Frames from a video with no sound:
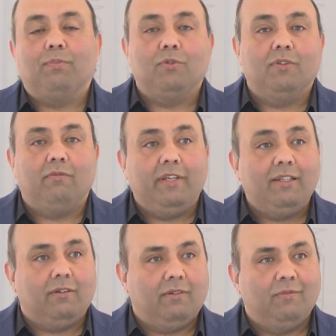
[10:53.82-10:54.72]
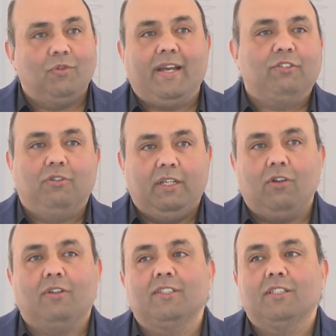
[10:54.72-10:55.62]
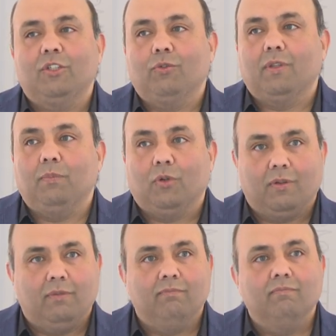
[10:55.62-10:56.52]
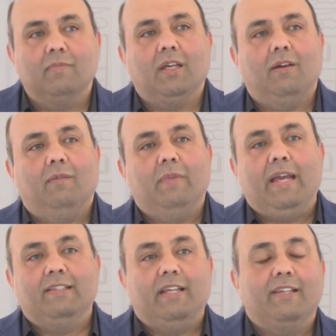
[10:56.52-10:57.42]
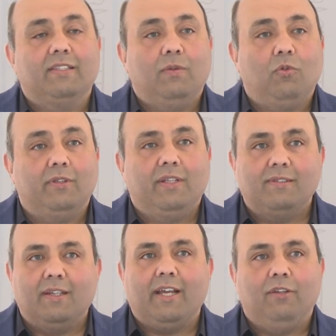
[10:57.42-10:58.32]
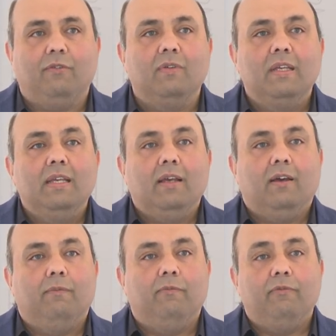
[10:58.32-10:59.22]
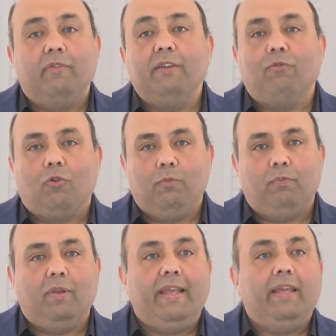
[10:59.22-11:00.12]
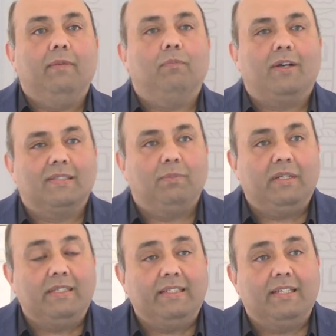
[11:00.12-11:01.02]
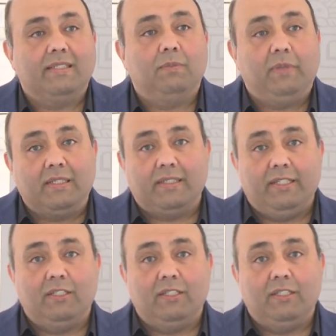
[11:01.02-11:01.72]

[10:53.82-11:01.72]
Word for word: up to the reader to actually constitute the book um, as, as they want. There's a kind of uh, free form play possibility that is built